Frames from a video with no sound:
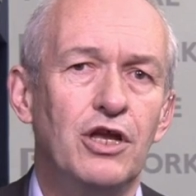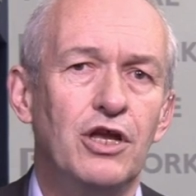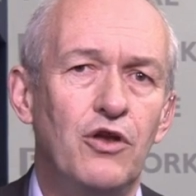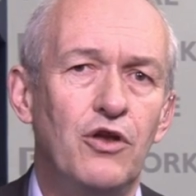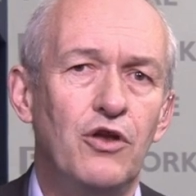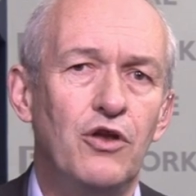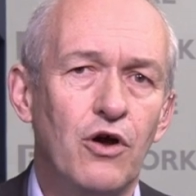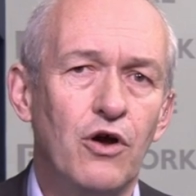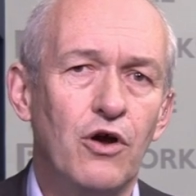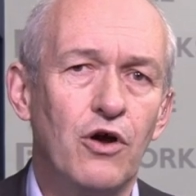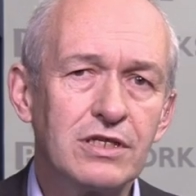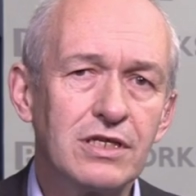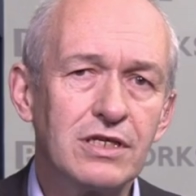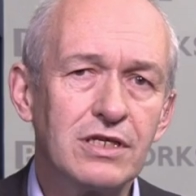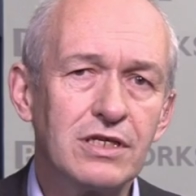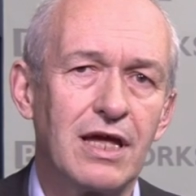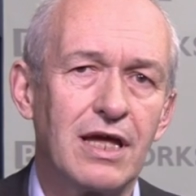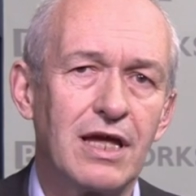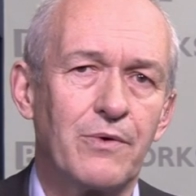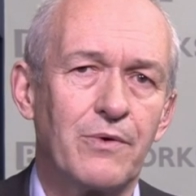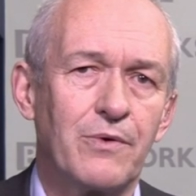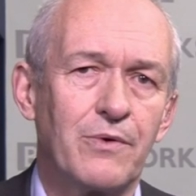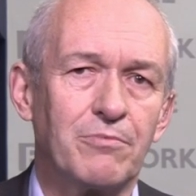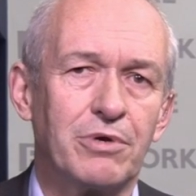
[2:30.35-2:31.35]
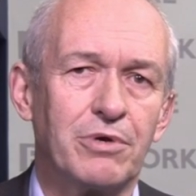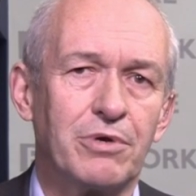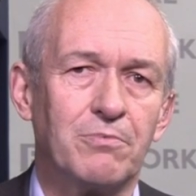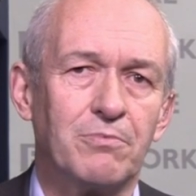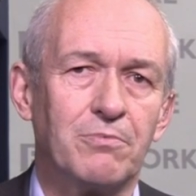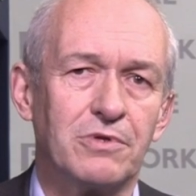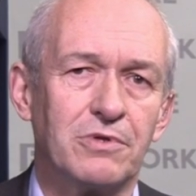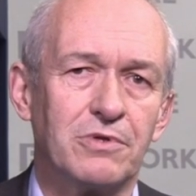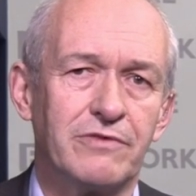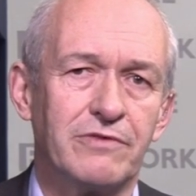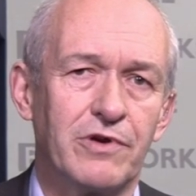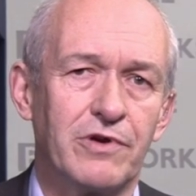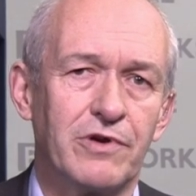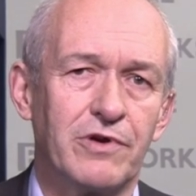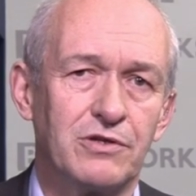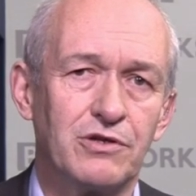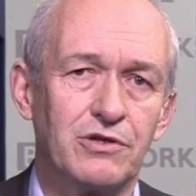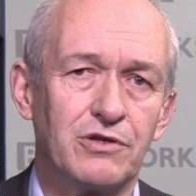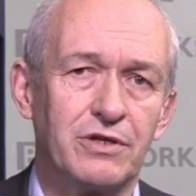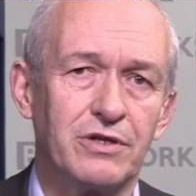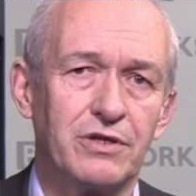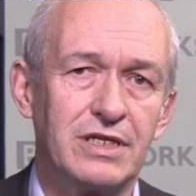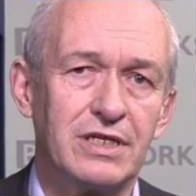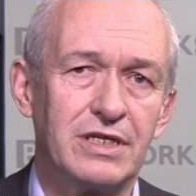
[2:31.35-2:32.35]
Not allowing people to vote
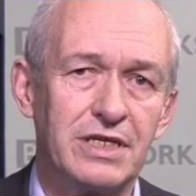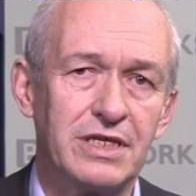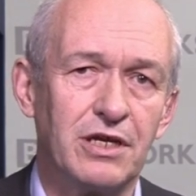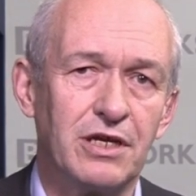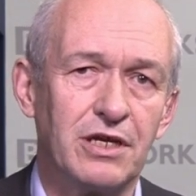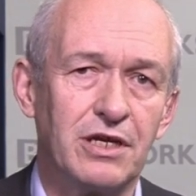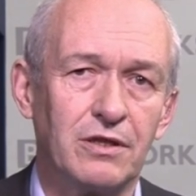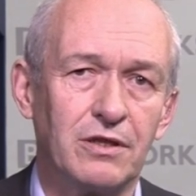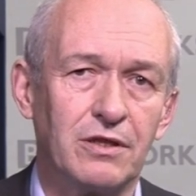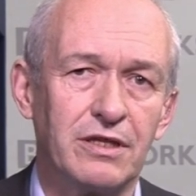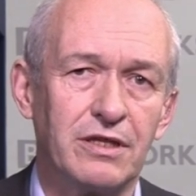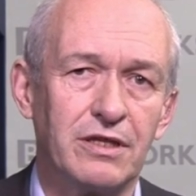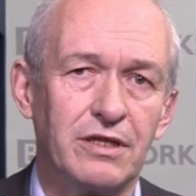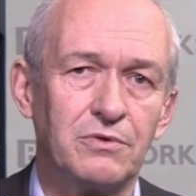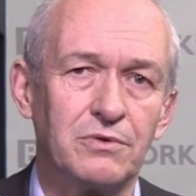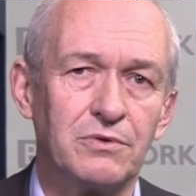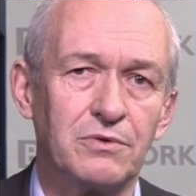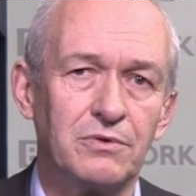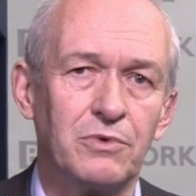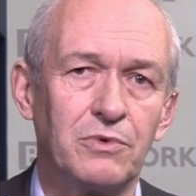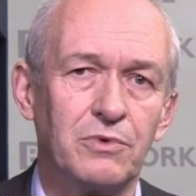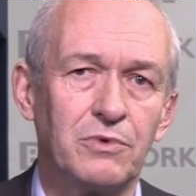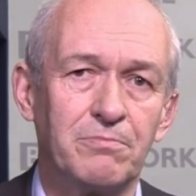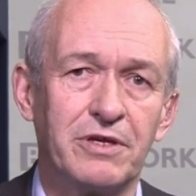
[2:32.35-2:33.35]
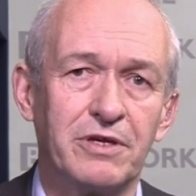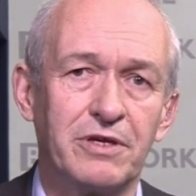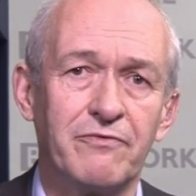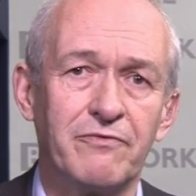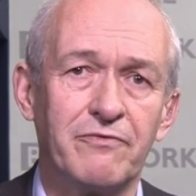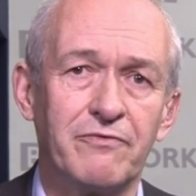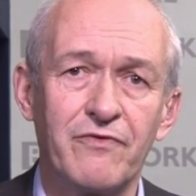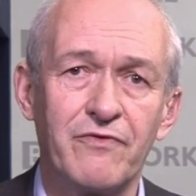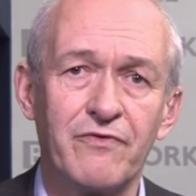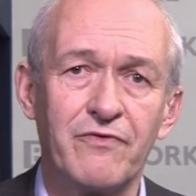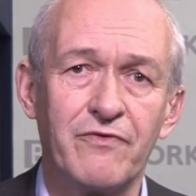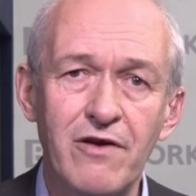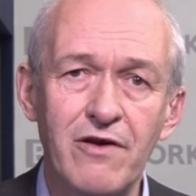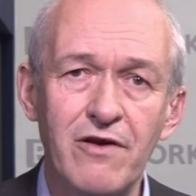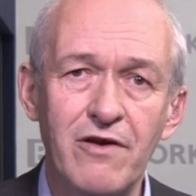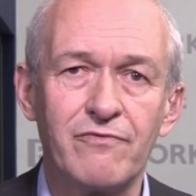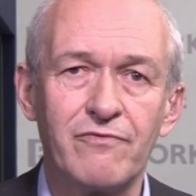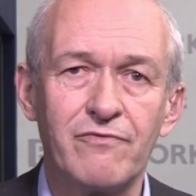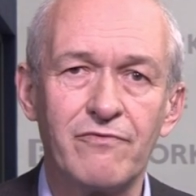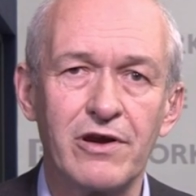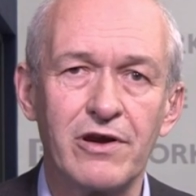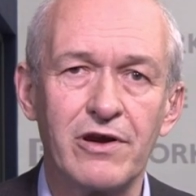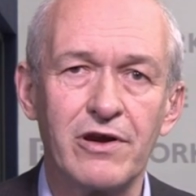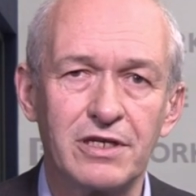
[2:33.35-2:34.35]
on a deal that will be very,
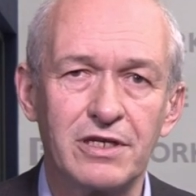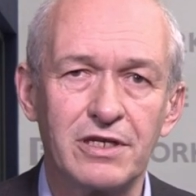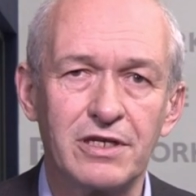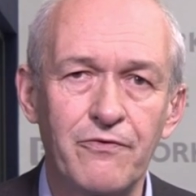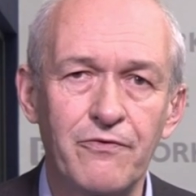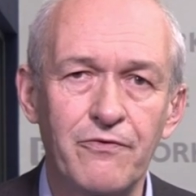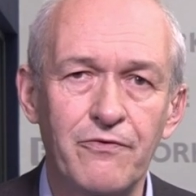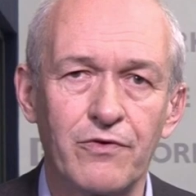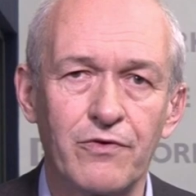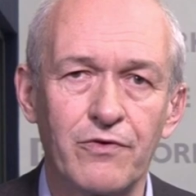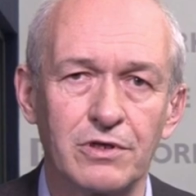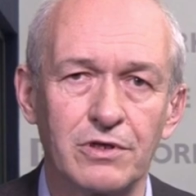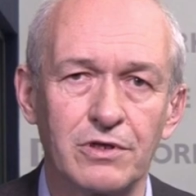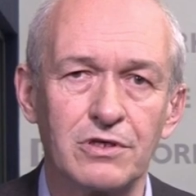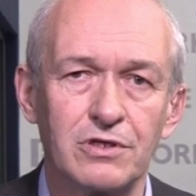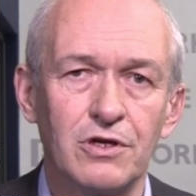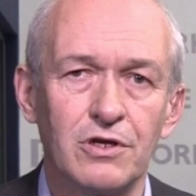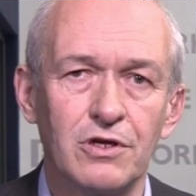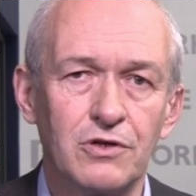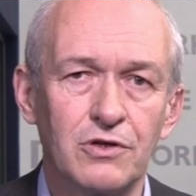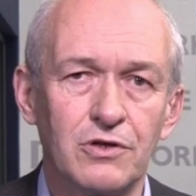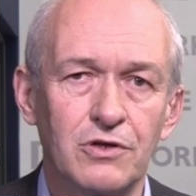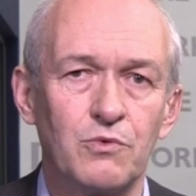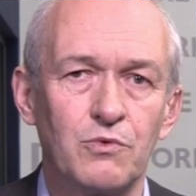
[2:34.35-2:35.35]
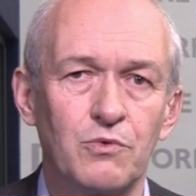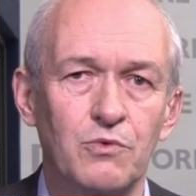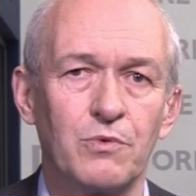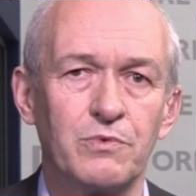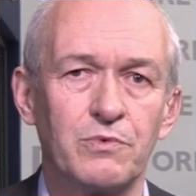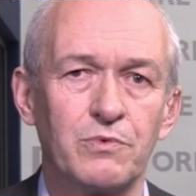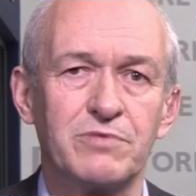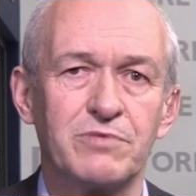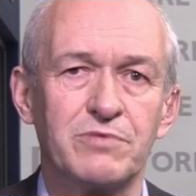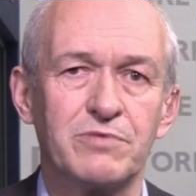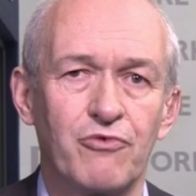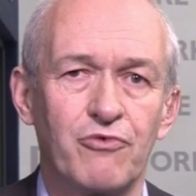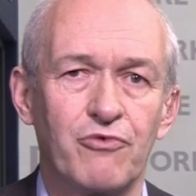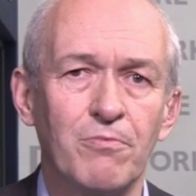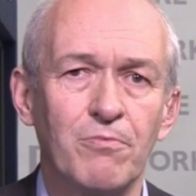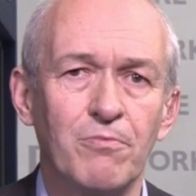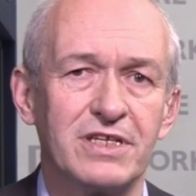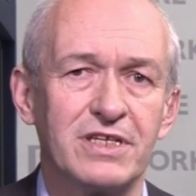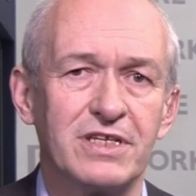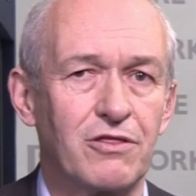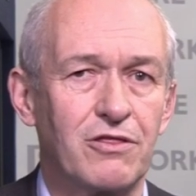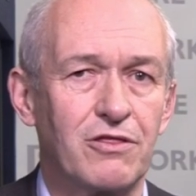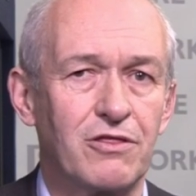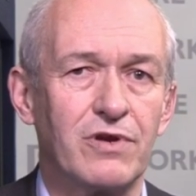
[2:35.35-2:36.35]
very different to what was
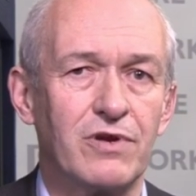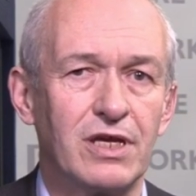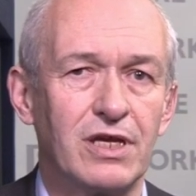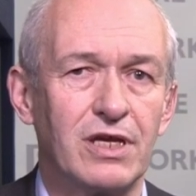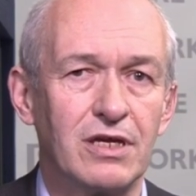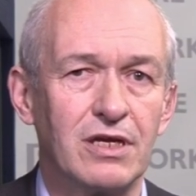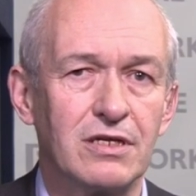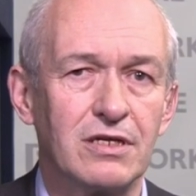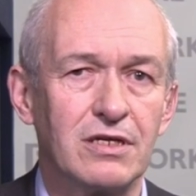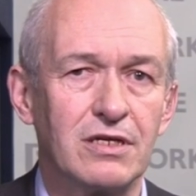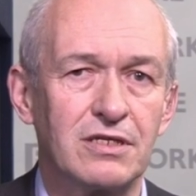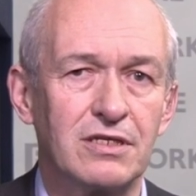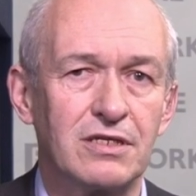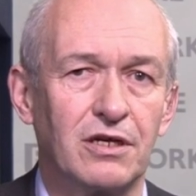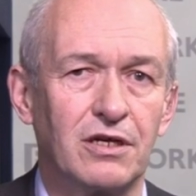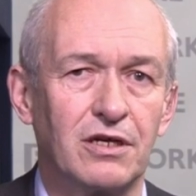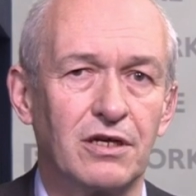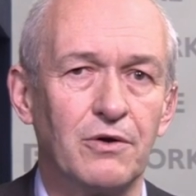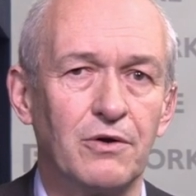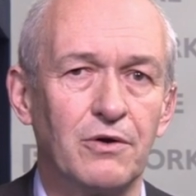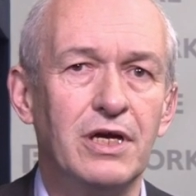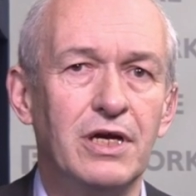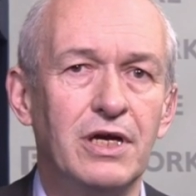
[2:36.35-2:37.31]
promised 3 years ago.